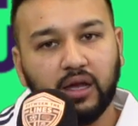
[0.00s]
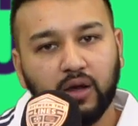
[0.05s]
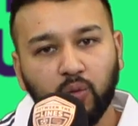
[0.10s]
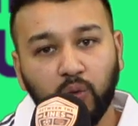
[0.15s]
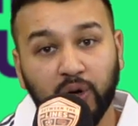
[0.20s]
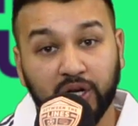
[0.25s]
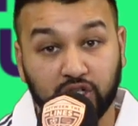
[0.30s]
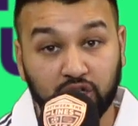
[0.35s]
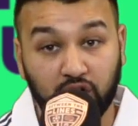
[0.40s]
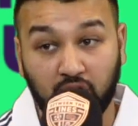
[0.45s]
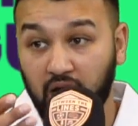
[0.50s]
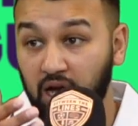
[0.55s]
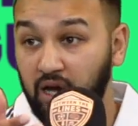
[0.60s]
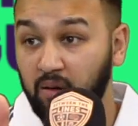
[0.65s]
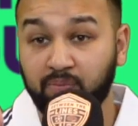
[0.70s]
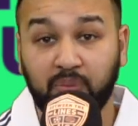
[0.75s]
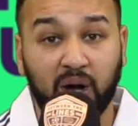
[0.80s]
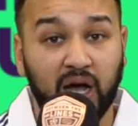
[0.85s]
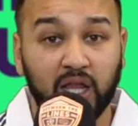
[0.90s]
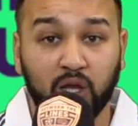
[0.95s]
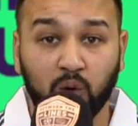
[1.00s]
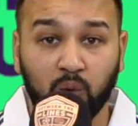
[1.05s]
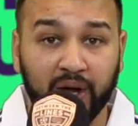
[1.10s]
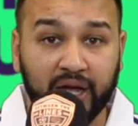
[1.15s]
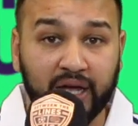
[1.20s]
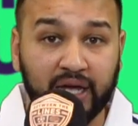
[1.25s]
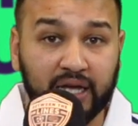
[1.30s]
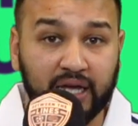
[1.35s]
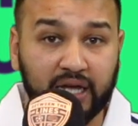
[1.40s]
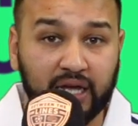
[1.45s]
which, by the
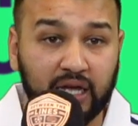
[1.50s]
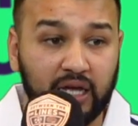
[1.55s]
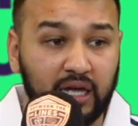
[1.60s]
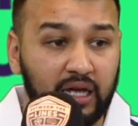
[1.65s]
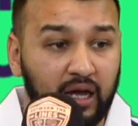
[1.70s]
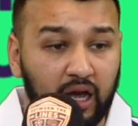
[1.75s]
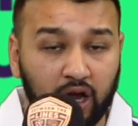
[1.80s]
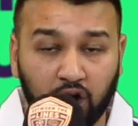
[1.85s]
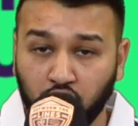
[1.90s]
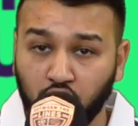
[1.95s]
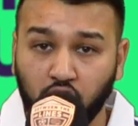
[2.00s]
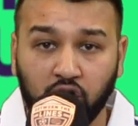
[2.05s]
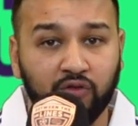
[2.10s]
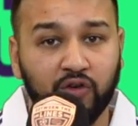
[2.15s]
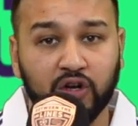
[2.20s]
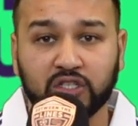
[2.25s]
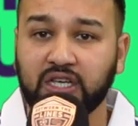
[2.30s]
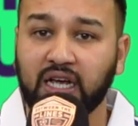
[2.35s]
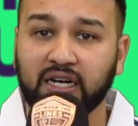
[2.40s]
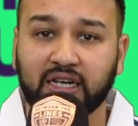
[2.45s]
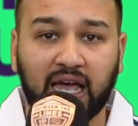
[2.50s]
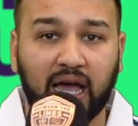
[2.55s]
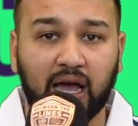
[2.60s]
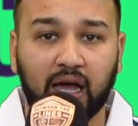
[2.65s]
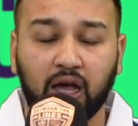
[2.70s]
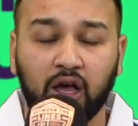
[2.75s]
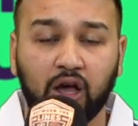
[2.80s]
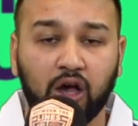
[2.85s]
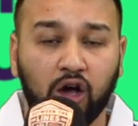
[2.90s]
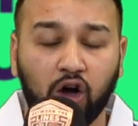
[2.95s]
way, a lot of us had
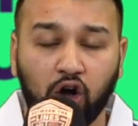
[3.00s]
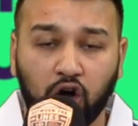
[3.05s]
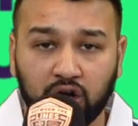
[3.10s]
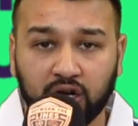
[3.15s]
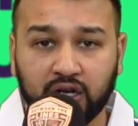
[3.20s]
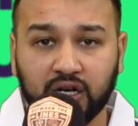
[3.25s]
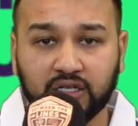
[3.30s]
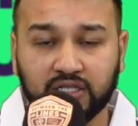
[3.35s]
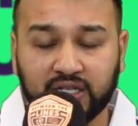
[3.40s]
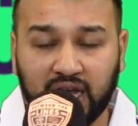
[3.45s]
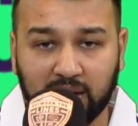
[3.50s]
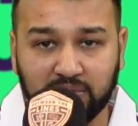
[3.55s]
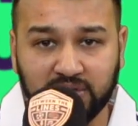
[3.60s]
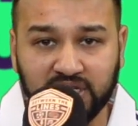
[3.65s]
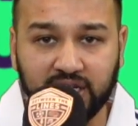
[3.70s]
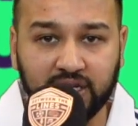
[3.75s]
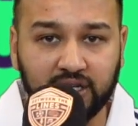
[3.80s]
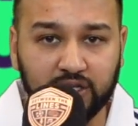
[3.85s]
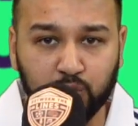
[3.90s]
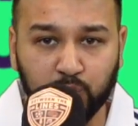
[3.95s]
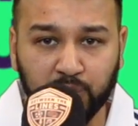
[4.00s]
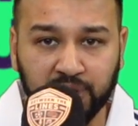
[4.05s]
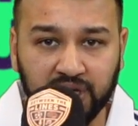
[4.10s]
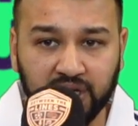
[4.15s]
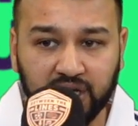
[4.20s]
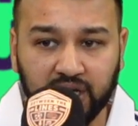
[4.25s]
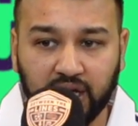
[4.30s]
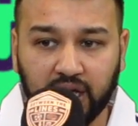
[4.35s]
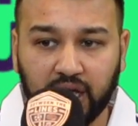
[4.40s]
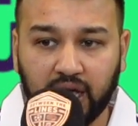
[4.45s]
Haaland as captain this
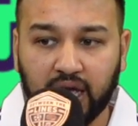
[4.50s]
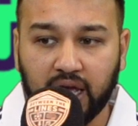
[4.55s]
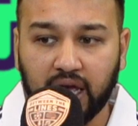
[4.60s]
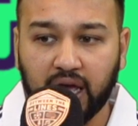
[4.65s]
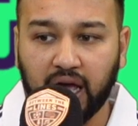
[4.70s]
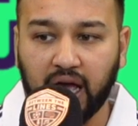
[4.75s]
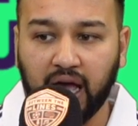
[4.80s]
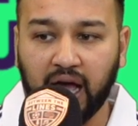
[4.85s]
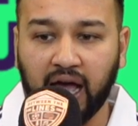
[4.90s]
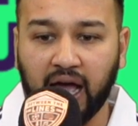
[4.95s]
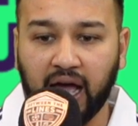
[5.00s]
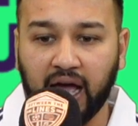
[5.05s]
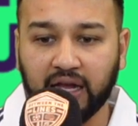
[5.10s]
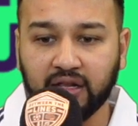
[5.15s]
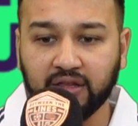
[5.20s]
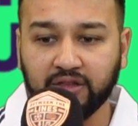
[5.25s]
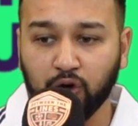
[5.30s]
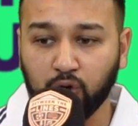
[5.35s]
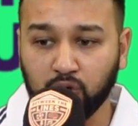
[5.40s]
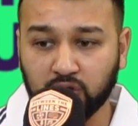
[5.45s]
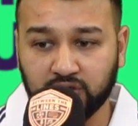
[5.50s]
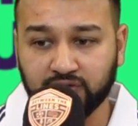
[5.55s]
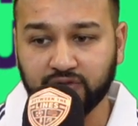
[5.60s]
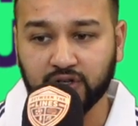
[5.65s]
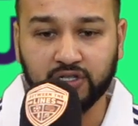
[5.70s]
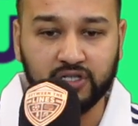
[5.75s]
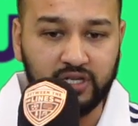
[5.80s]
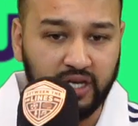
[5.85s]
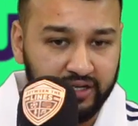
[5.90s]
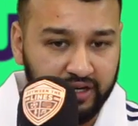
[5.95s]
week, and those of
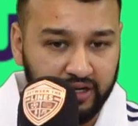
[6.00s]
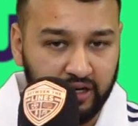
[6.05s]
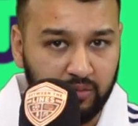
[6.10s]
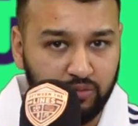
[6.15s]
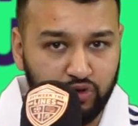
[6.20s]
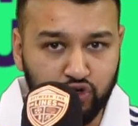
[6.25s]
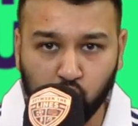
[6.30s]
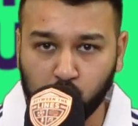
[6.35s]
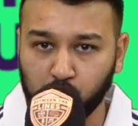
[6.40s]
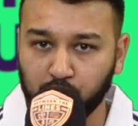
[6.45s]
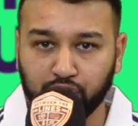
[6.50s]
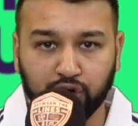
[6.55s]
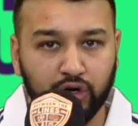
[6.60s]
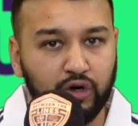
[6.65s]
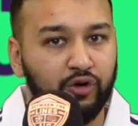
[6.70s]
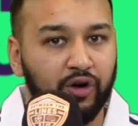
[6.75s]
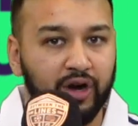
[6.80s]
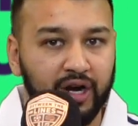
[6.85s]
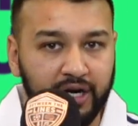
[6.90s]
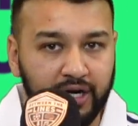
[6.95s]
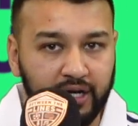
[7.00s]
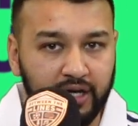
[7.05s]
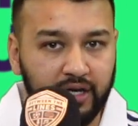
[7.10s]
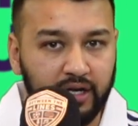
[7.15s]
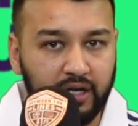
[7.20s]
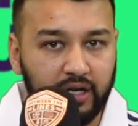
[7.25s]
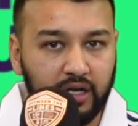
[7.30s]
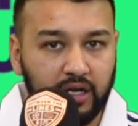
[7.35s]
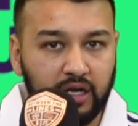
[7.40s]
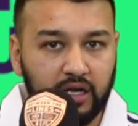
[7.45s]
us that did, I'm sure we're regretting it.
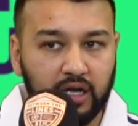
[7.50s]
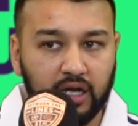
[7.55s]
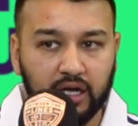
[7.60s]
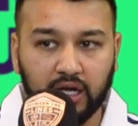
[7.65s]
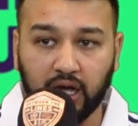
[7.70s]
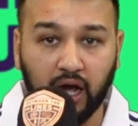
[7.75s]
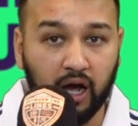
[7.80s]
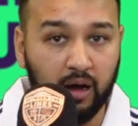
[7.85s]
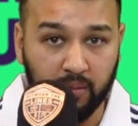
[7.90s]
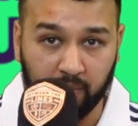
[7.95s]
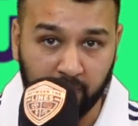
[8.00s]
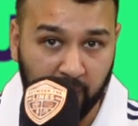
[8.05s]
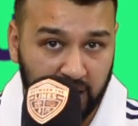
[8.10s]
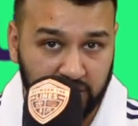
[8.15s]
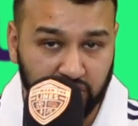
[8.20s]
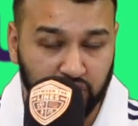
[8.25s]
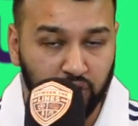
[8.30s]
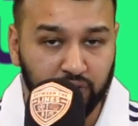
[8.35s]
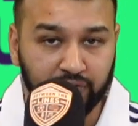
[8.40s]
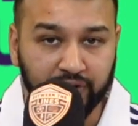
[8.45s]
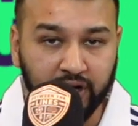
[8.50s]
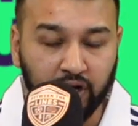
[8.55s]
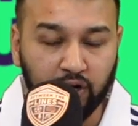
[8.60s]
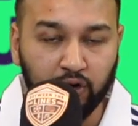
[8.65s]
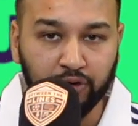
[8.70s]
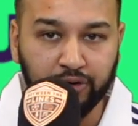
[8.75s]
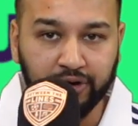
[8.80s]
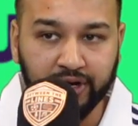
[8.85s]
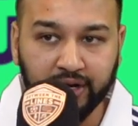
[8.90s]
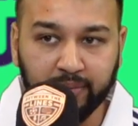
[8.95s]
Myself
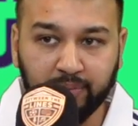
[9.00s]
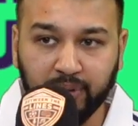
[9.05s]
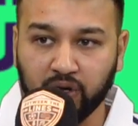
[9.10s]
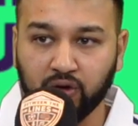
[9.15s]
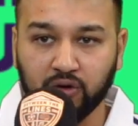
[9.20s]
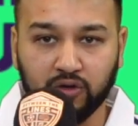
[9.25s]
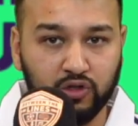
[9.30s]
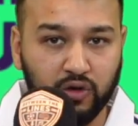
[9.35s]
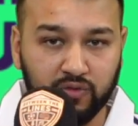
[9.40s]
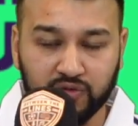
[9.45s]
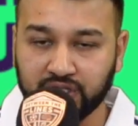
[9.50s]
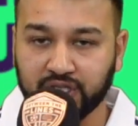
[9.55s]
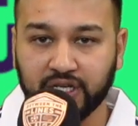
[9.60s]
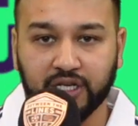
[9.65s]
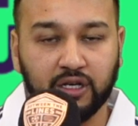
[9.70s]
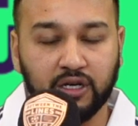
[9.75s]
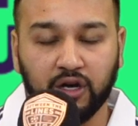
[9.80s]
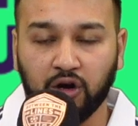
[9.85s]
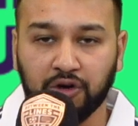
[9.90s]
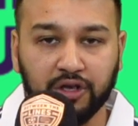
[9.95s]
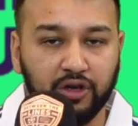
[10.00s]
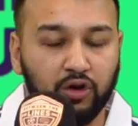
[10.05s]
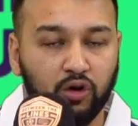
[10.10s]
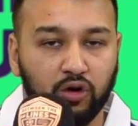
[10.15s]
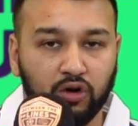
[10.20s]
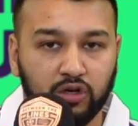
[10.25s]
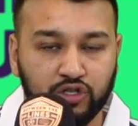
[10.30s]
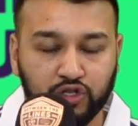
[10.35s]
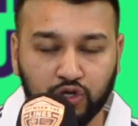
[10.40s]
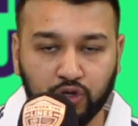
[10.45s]
included, because obviously he only
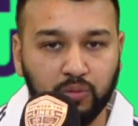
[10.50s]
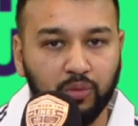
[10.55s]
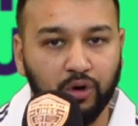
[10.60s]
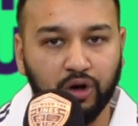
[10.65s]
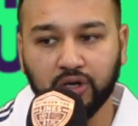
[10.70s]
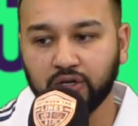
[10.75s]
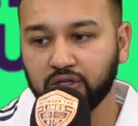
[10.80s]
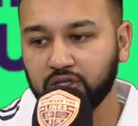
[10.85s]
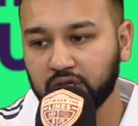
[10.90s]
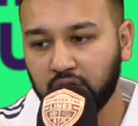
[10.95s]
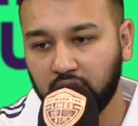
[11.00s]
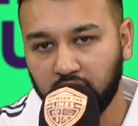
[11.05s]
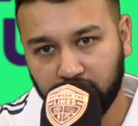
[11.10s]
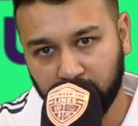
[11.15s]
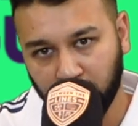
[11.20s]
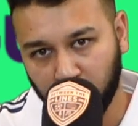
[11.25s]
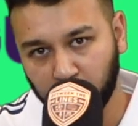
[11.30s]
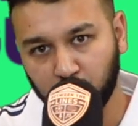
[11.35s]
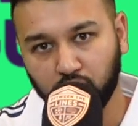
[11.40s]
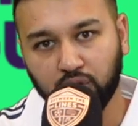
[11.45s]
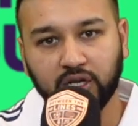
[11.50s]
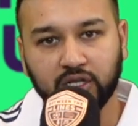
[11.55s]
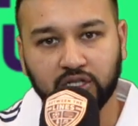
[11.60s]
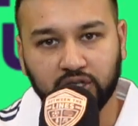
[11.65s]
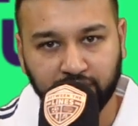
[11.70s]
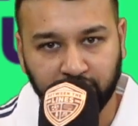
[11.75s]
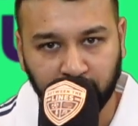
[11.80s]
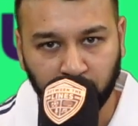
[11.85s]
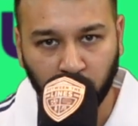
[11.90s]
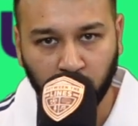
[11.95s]
got 2 points, doubled
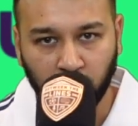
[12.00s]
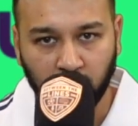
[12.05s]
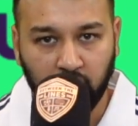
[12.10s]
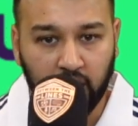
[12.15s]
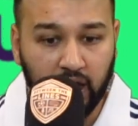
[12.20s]
into 4.